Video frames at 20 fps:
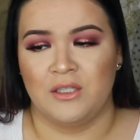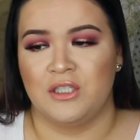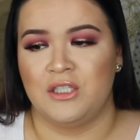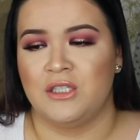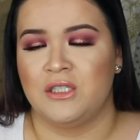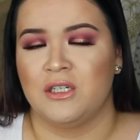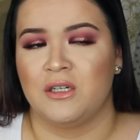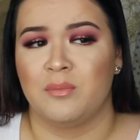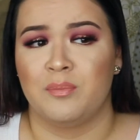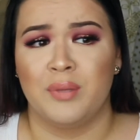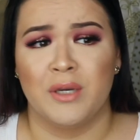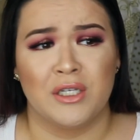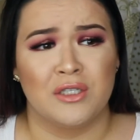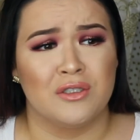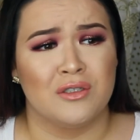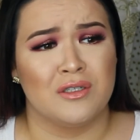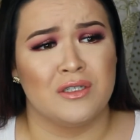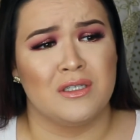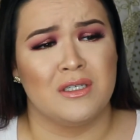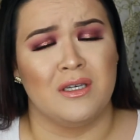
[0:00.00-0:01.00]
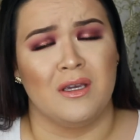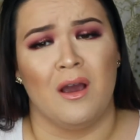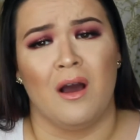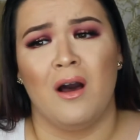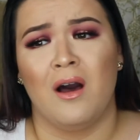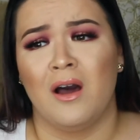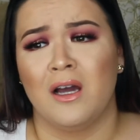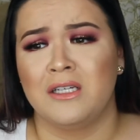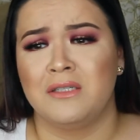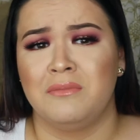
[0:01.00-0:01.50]
She took pictures, she
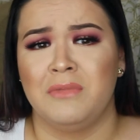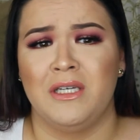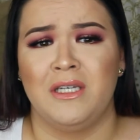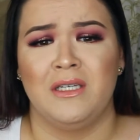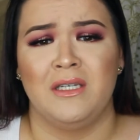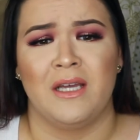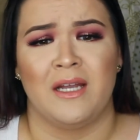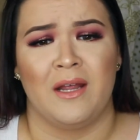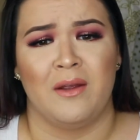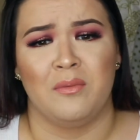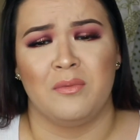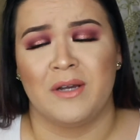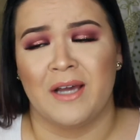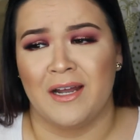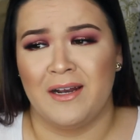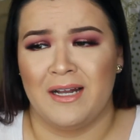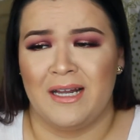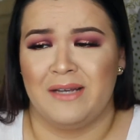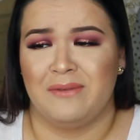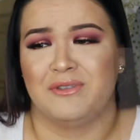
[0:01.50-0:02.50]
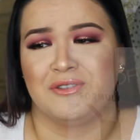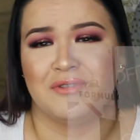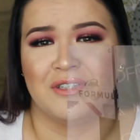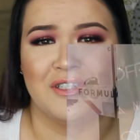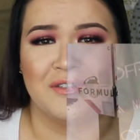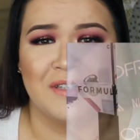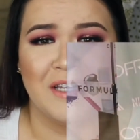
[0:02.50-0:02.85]
hugged me, and it kind of like was rushed.